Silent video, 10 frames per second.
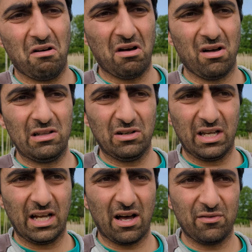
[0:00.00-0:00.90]

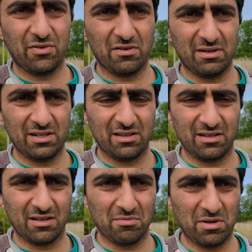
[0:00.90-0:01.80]
looking out for
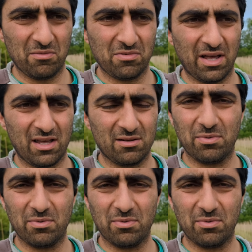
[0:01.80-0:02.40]
anything a bit weird,